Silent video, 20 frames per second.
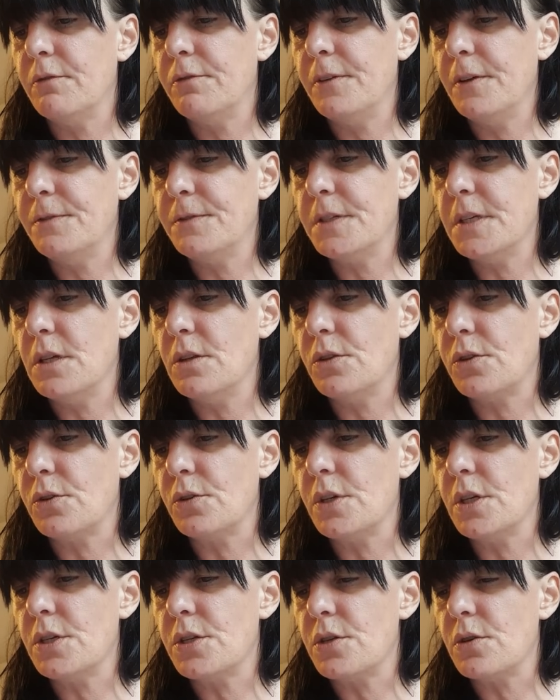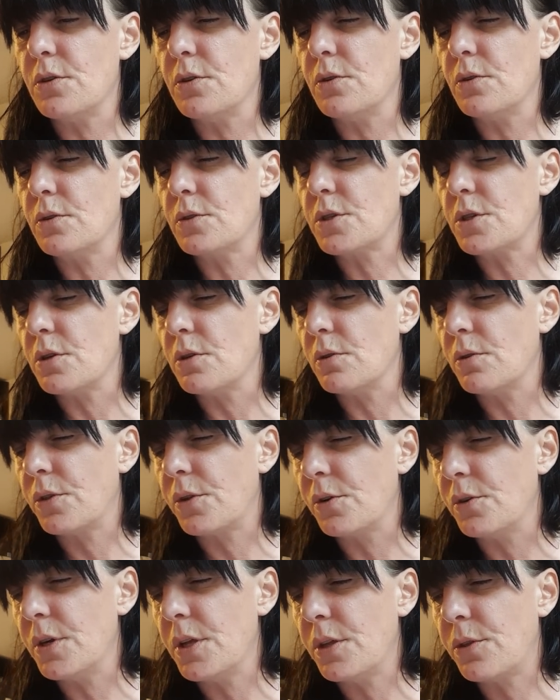1532 to
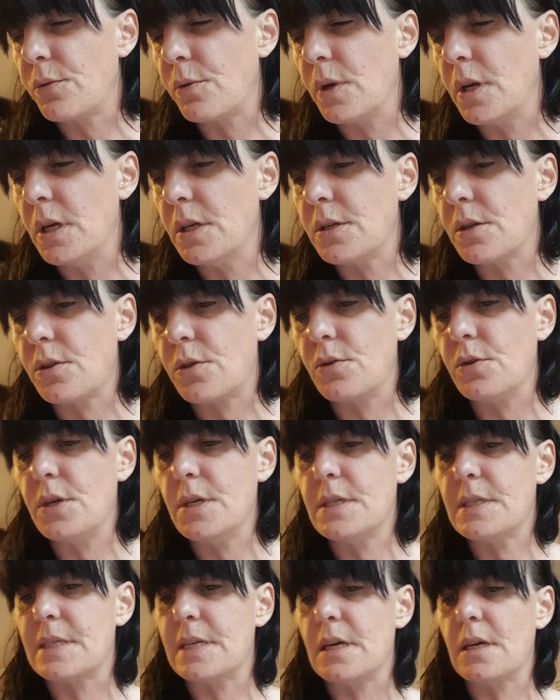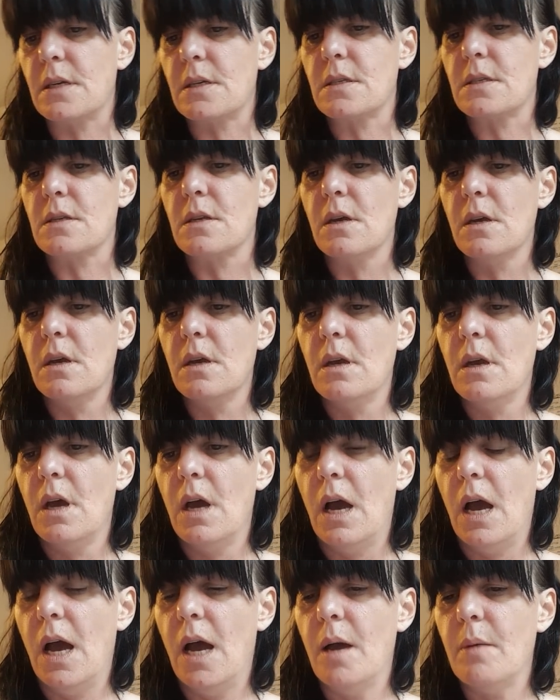33 to 36.
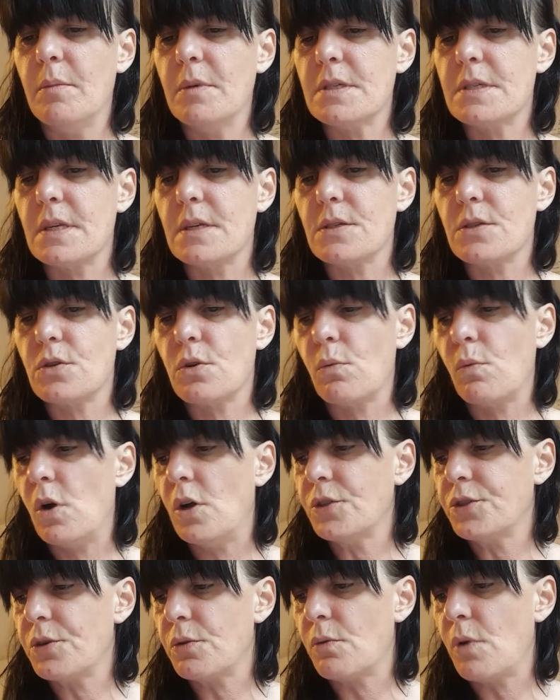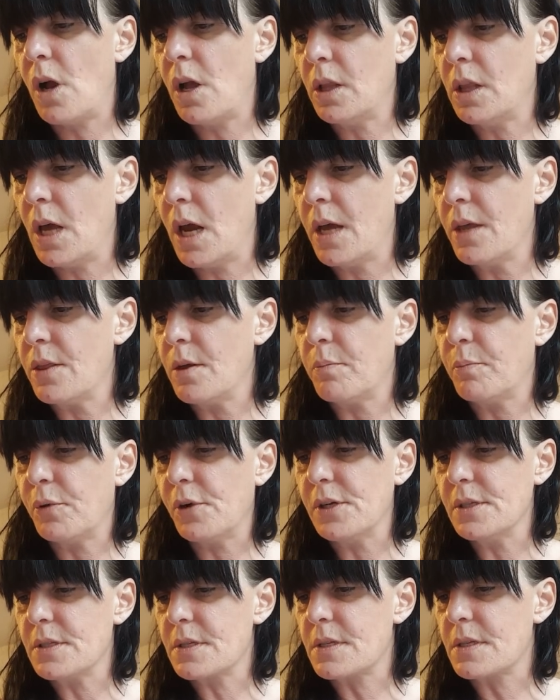It says Sir Walter Raleigh, the
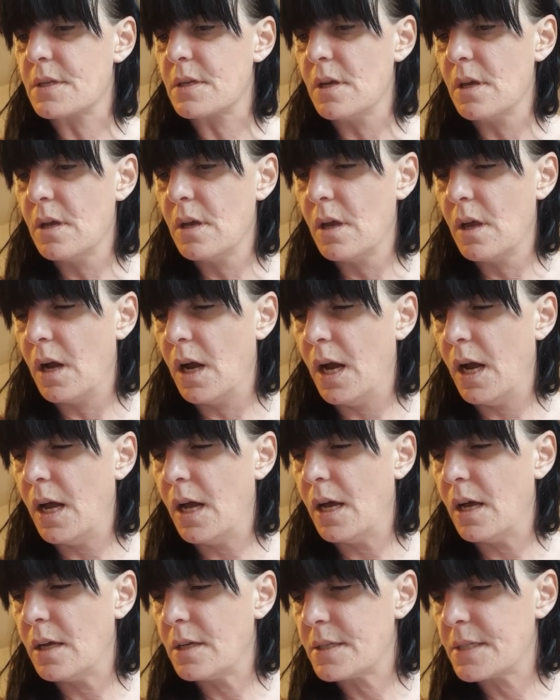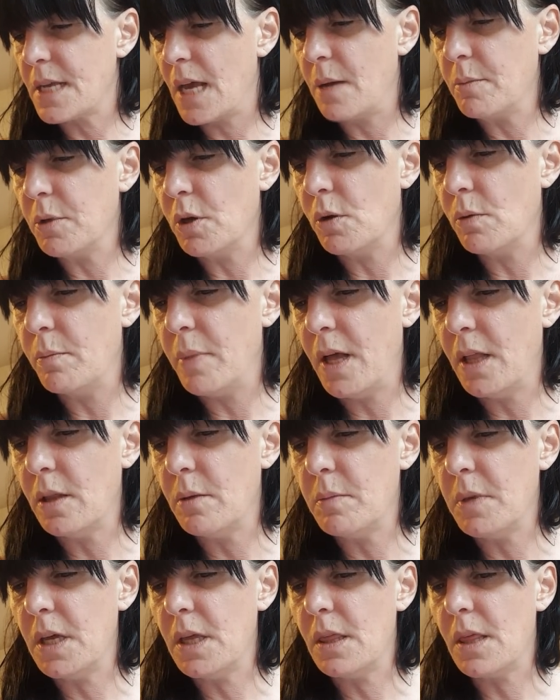Prince Samuel
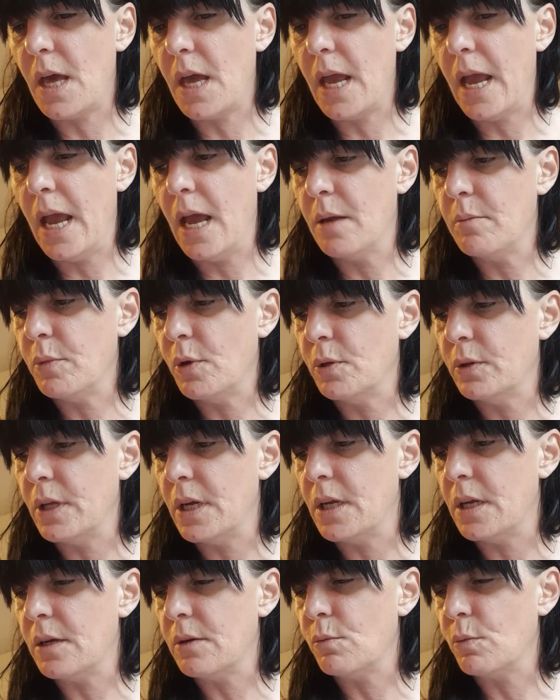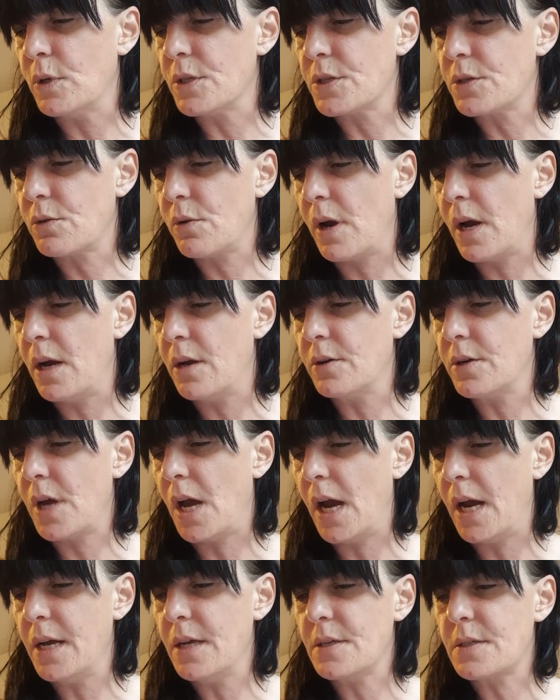Bellamy, that Anne Boleyn was crowned
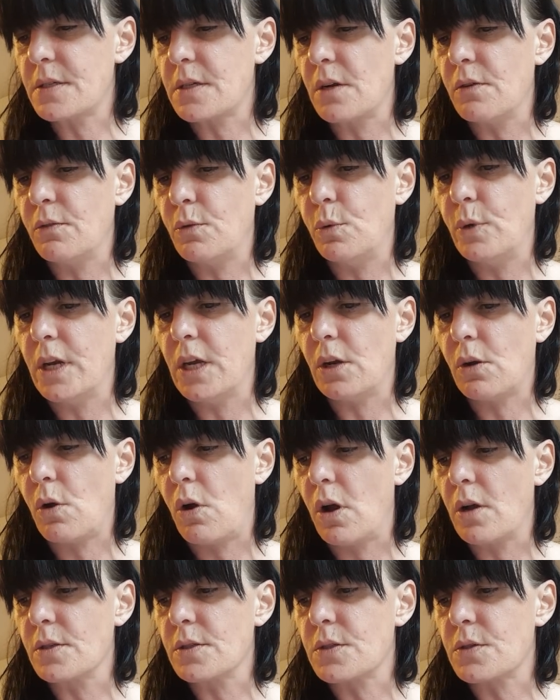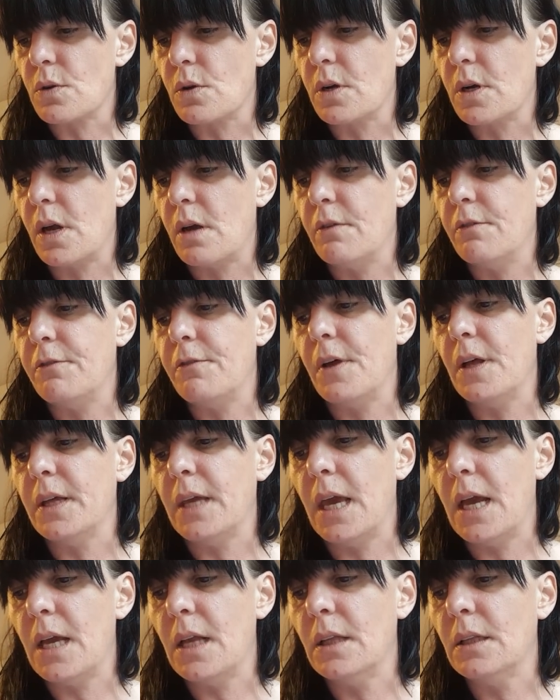highest of Queen Consort of
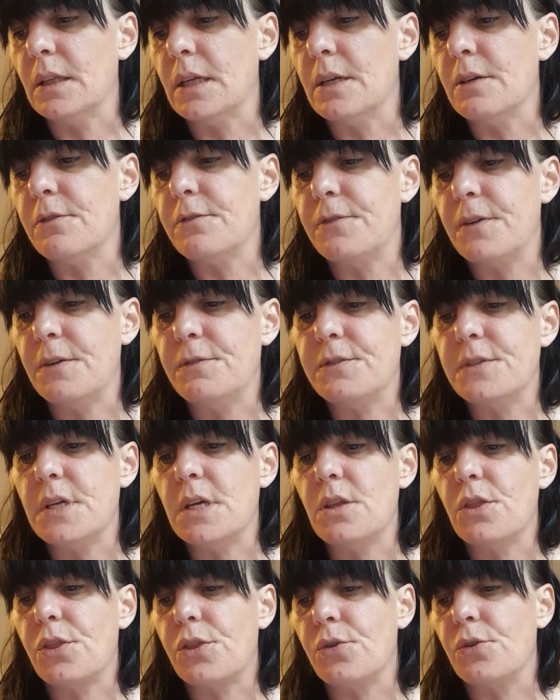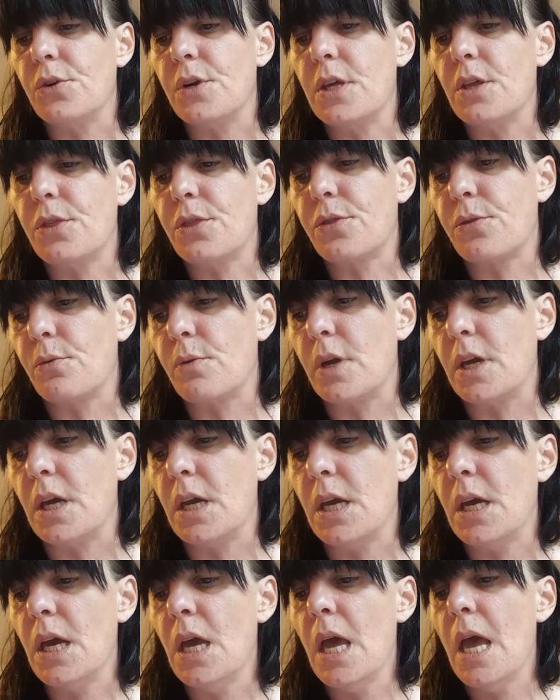England,
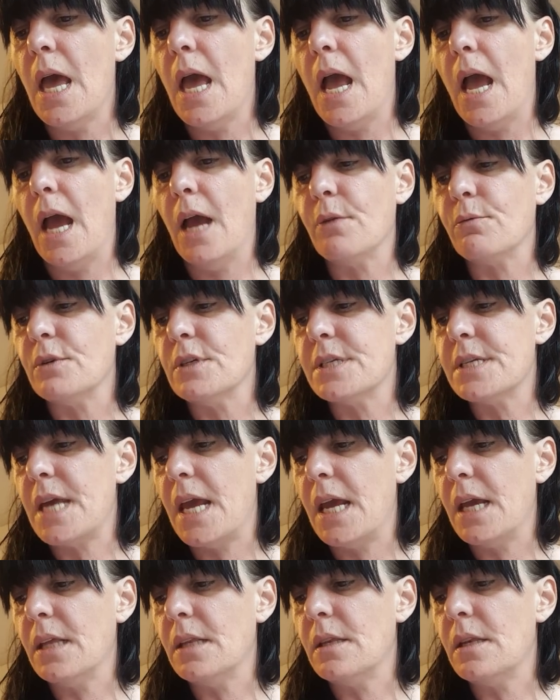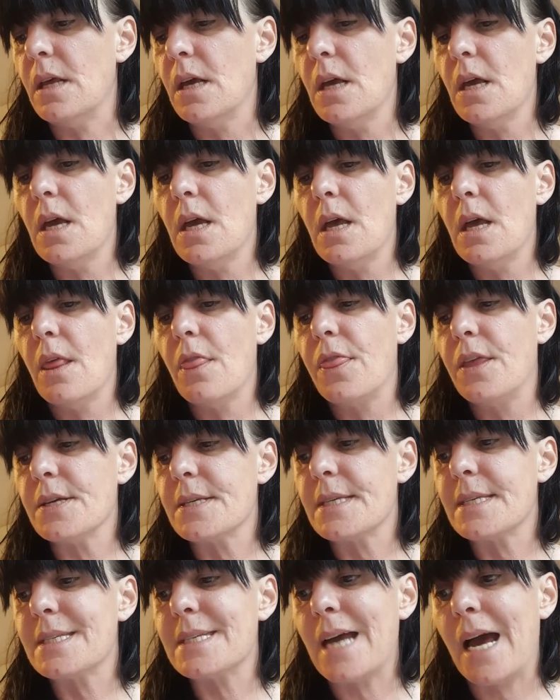1533, and retained the
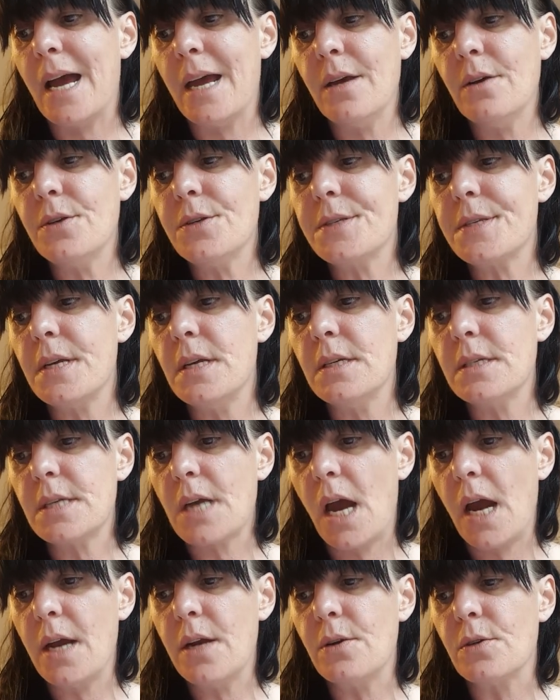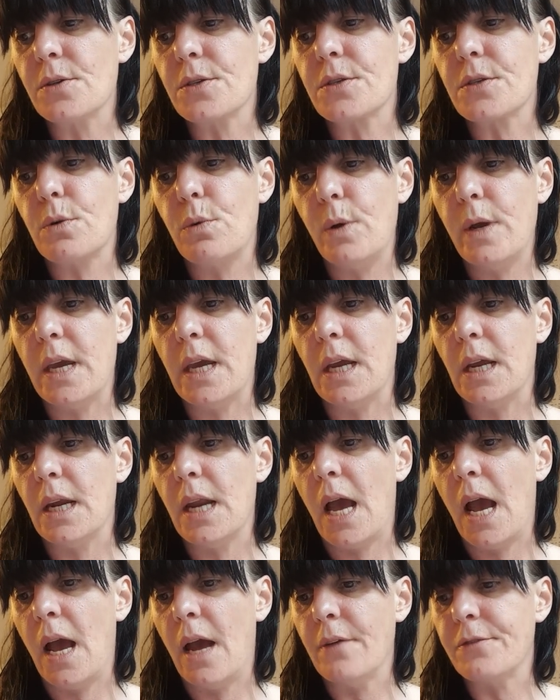styles and titles Queen
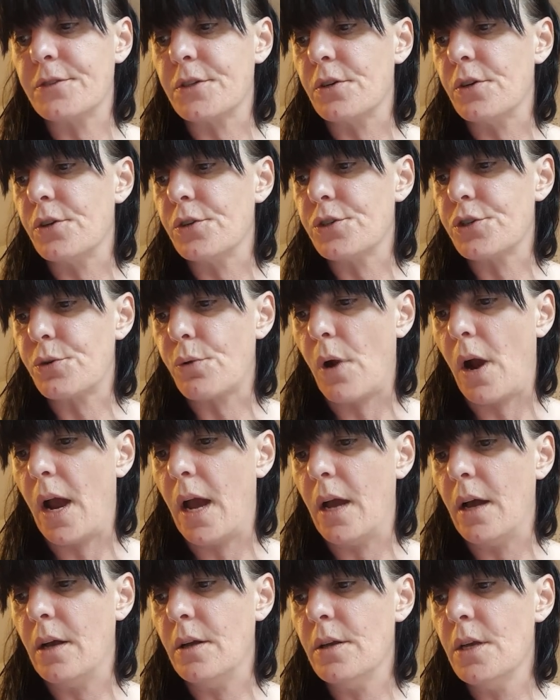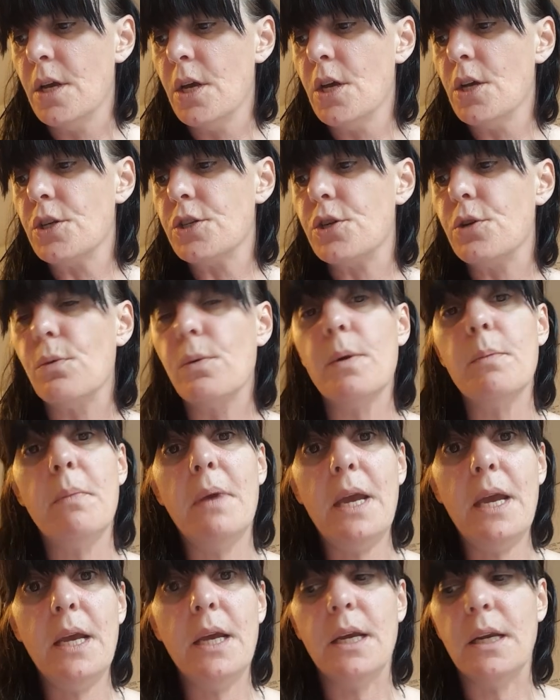after her trial to
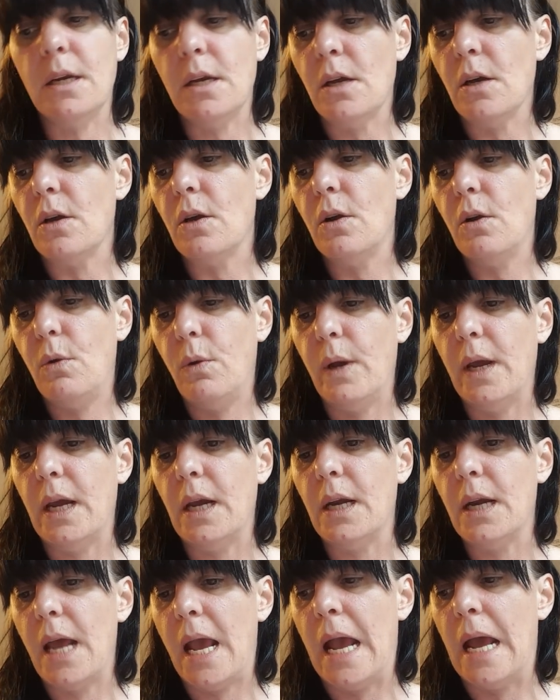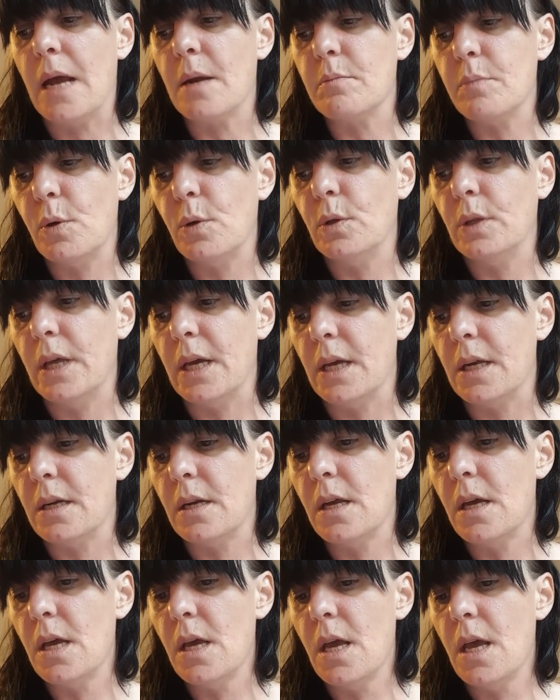remain Queen Anne Boleyn.